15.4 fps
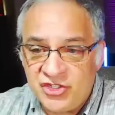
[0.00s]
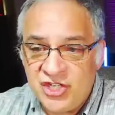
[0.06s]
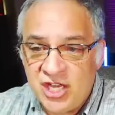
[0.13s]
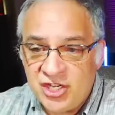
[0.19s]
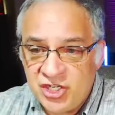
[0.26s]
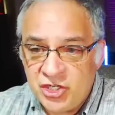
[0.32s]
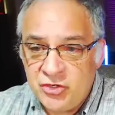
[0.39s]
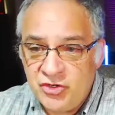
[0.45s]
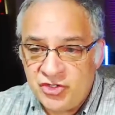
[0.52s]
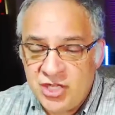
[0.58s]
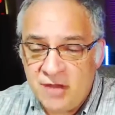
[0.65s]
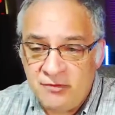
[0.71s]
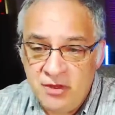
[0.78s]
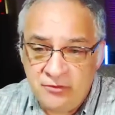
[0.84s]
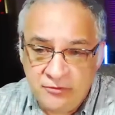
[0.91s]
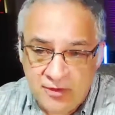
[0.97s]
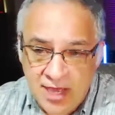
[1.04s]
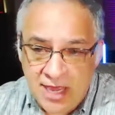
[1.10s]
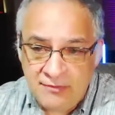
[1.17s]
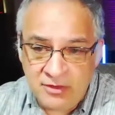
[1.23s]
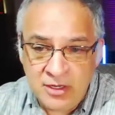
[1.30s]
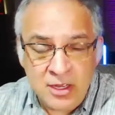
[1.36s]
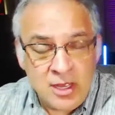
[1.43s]
It's set to
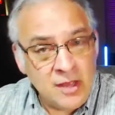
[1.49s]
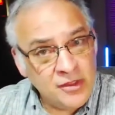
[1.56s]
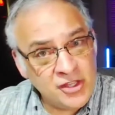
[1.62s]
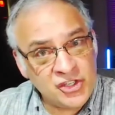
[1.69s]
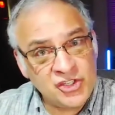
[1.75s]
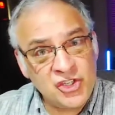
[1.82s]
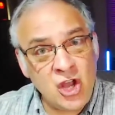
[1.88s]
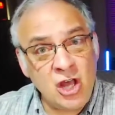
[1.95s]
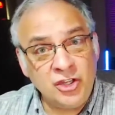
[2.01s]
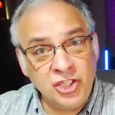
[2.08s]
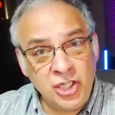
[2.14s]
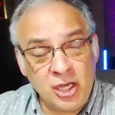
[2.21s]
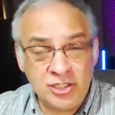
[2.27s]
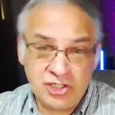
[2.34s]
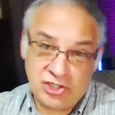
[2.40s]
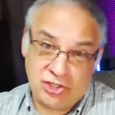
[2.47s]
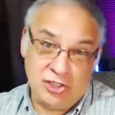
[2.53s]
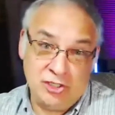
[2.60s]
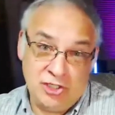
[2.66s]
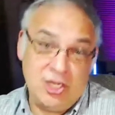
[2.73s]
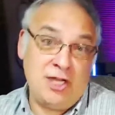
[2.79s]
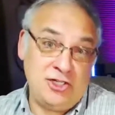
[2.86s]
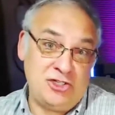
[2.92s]
75. And this is all touch
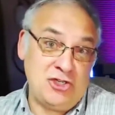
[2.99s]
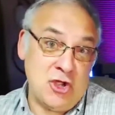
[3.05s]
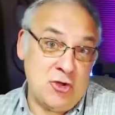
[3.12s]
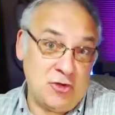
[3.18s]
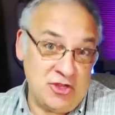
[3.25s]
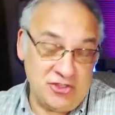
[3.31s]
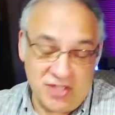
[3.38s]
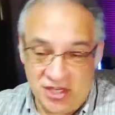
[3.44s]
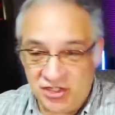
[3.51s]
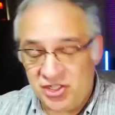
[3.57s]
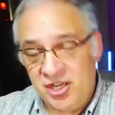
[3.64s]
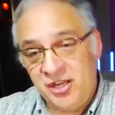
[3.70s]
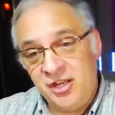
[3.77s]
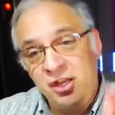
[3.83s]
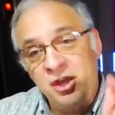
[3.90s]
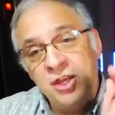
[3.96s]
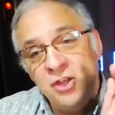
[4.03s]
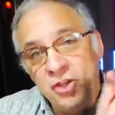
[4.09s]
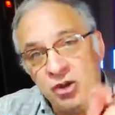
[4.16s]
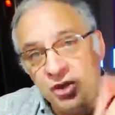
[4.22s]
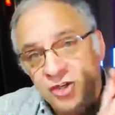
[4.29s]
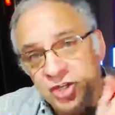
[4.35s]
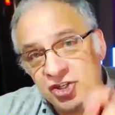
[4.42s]
tone, as they say.
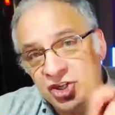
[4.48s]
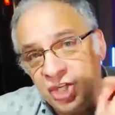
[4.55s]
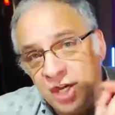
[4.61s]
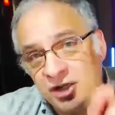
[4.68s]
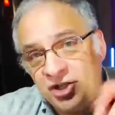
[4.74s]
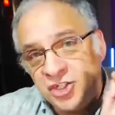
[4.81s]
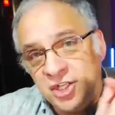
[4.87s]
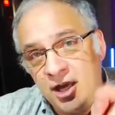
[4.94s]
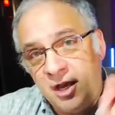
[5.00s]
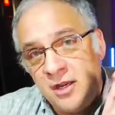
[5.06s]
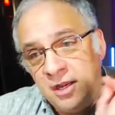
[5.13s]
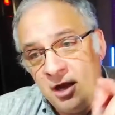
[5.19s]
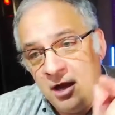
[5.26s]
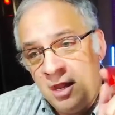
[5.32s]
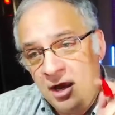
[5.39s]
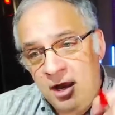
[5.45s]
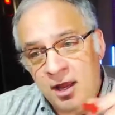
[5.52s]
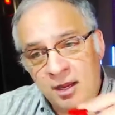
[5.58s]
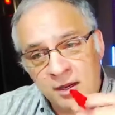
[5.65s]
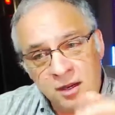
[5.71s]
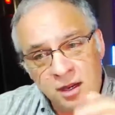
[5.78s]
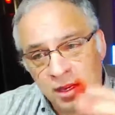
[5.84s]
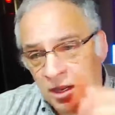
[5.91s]
You can just touch that,
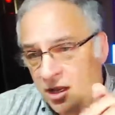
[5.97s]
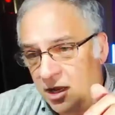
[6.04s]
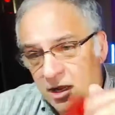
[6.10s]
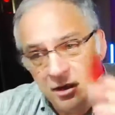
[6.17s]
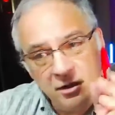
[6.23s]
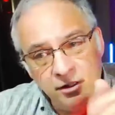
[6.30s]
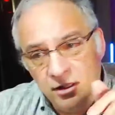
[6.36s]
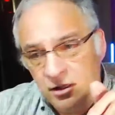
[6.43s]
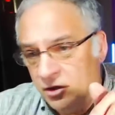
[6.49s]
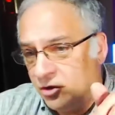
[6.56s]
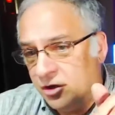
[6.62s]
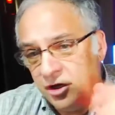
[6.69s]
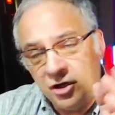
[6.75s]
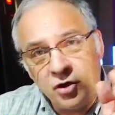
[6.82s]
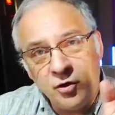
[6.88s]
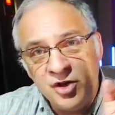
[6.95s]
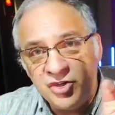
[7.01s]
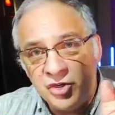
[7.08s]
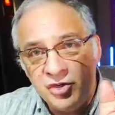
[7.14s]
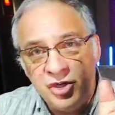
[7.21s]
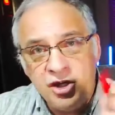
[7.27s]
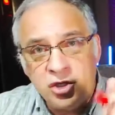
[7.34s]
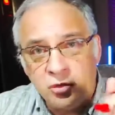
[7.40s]
and you can
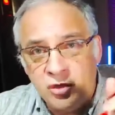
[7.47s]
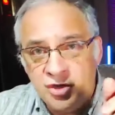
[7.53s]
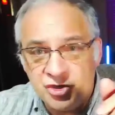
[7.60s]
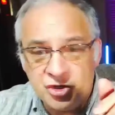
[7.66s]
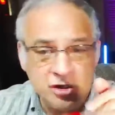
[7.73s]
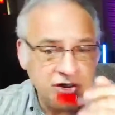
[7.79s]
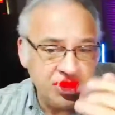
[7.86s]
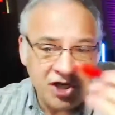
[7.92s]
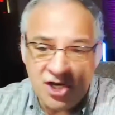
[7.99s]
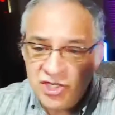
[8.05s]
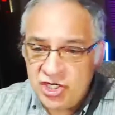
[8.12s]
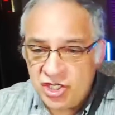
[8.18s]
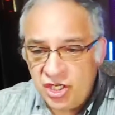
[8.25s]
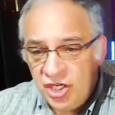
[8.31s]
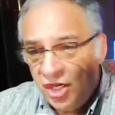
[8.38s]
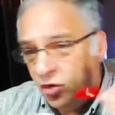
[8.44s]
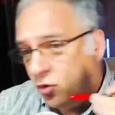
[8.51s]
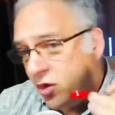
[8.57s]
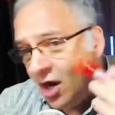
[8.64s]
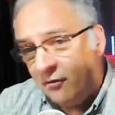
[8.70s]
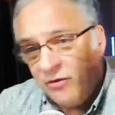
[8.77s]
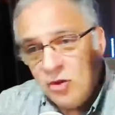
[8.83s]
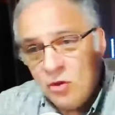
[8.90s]
increase or decrease it, change it to heat,
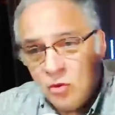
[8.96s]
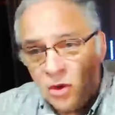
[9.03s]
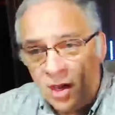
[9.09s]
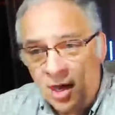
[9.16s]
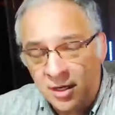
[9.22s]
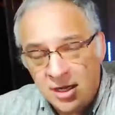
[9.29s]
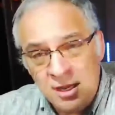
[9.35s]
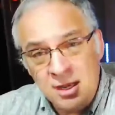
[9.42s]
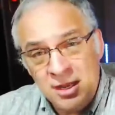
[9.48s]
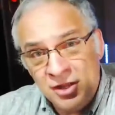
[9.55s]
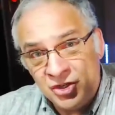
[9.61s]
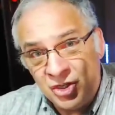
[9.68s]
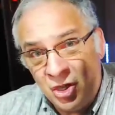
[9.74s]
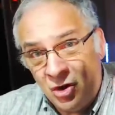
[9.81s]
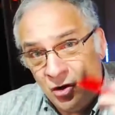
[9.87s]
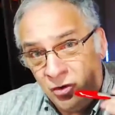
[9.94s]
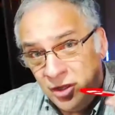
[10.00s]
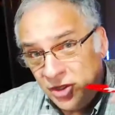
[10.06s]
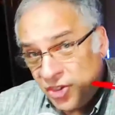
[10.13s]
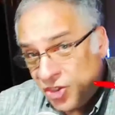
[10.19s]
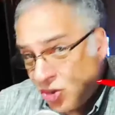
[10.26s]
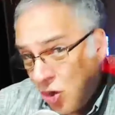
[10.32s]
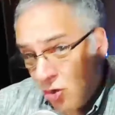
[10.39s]
whatever you want. So
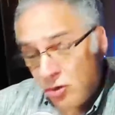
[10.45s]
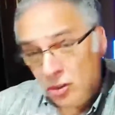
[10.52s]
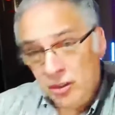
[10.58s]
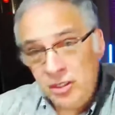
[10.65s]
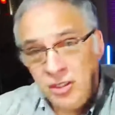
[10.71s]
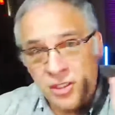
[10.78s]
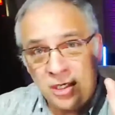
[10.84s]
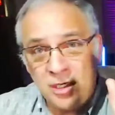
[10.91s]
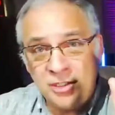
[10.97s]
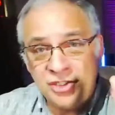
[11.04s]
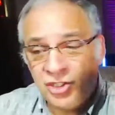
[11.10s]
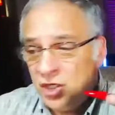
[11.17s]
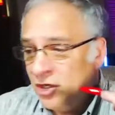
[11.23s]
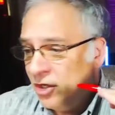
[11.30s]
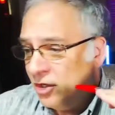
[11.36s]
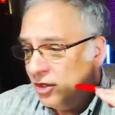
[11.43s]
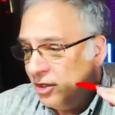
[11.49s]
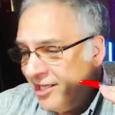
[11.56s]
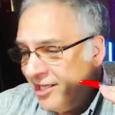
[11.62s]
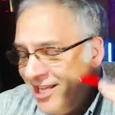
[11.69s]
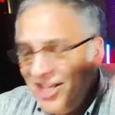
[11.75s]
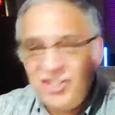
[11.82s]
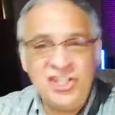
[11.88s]
it's totally touch,
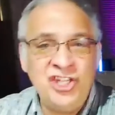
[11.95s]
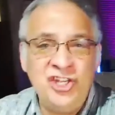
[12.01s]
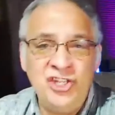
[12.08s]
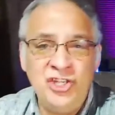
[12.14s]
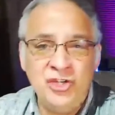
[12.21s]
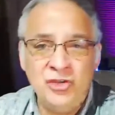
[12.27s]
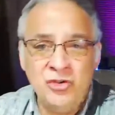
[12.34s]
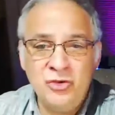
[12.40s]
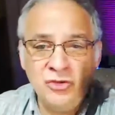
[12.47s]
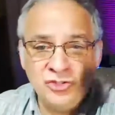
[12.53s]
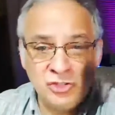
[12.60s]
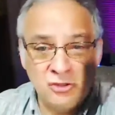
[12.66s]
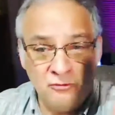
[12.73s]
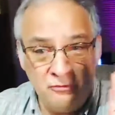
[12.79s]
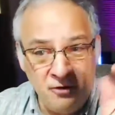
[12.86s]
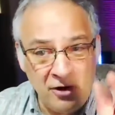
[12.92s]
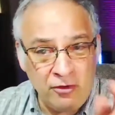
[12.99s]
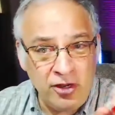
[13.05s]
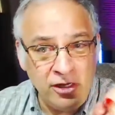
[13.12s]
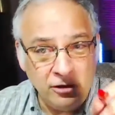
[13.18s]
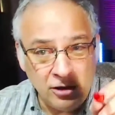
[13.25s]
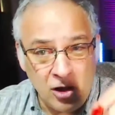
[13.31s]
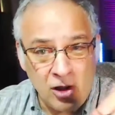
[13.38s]
easy to use,
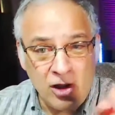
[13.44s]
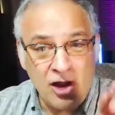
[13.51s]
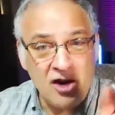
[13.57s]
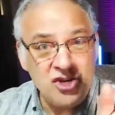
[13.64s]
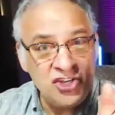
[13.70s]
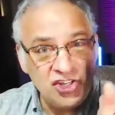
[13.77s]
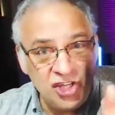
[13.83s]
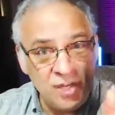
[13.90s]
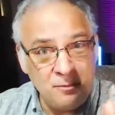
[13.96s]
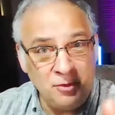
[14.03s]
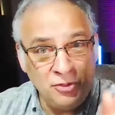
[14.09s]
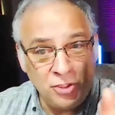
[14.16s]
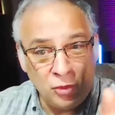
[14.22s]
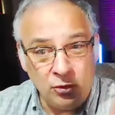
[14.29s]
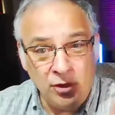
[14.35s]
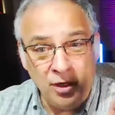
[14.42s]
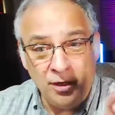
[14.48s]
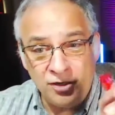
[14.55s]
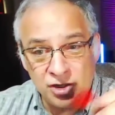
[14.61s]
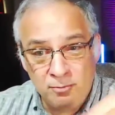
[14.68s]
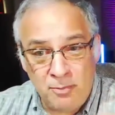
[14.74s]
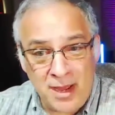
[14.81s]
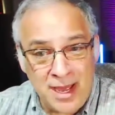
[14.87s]
very large, simple to read.
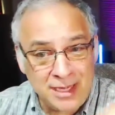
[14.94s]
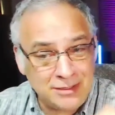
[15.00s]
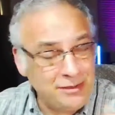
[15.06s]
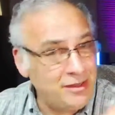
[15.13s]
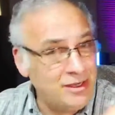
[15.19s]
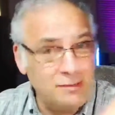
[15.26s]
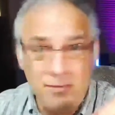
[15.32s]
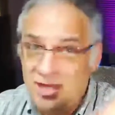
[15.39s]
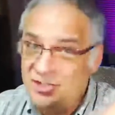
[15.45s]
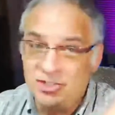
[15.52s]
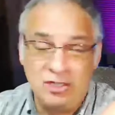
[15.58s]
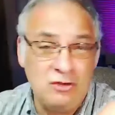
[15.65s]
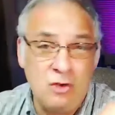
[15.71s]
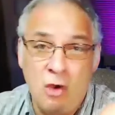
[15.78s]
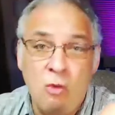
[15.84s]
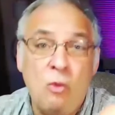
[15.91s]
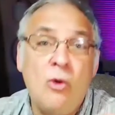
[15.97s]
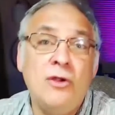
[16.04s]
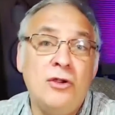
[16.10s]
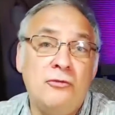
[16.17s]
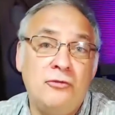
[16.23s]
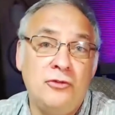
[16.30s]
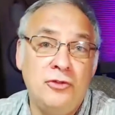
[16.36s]
It's backlit. It makes a
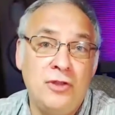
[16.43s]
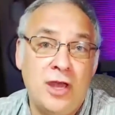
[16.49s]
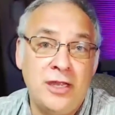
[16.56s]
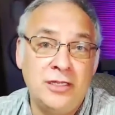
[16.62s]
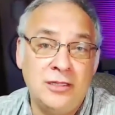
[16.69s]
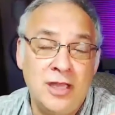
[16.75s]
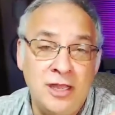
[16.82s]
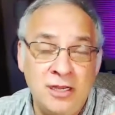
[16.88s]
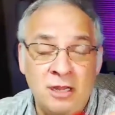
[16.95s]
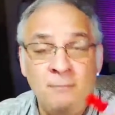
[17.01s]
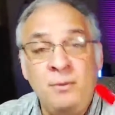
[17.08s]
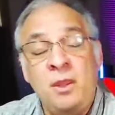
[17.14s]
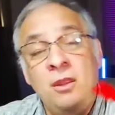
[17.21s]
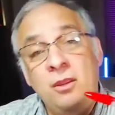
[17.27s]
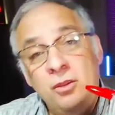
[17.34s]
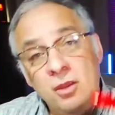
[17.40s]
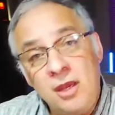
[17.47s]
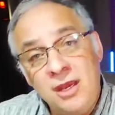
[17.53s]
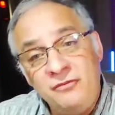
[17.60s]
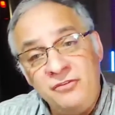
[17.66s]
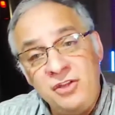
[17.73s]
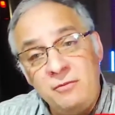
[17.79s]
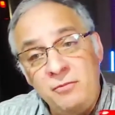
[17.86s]
wonderful night light. You
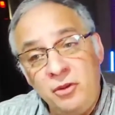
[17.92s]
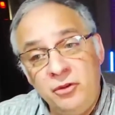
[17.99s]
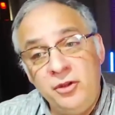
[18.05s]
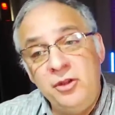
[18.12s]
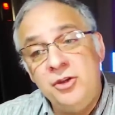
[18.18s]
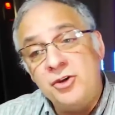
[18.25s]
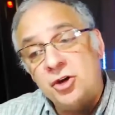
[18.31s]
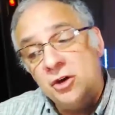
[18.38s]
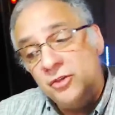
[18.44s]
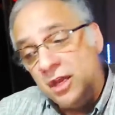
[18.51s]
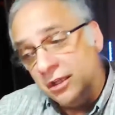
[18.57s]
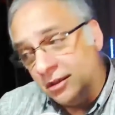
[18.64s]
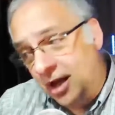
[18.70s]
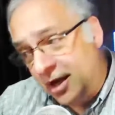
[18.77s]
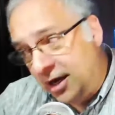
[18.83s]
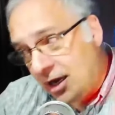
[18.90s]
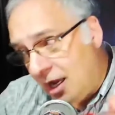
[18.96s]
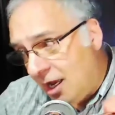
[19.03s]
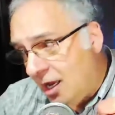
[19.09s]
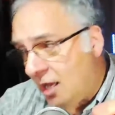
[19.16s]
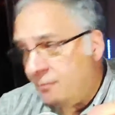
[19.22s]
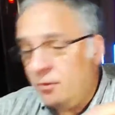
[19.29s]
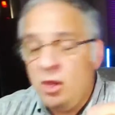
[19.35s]
have the ability to turn that light
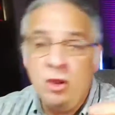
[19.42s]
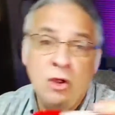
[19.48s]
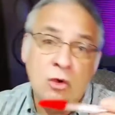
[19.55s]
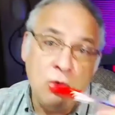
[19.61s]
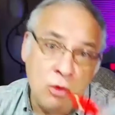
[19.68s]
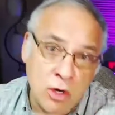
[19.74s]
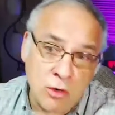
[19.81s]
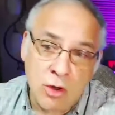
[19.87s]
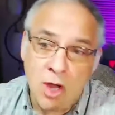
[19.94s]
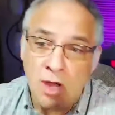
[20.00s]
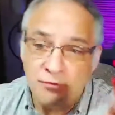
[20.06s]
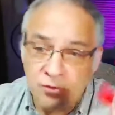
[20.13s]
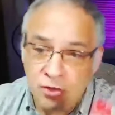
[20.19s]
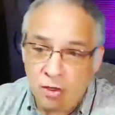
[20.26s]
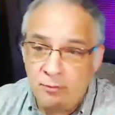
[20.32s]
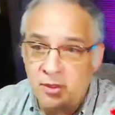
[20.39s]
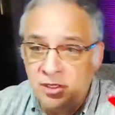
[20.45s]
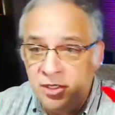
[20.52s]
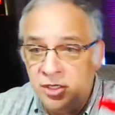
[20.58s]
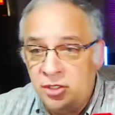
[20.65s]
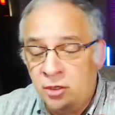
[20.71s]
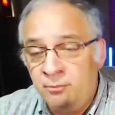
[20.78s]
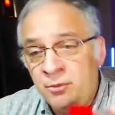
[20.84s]
on or off, no
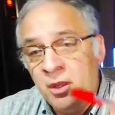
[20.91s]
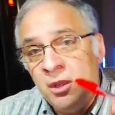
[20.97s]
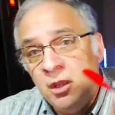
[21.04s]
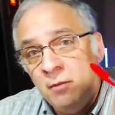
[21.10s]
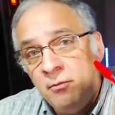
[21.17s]
big deal.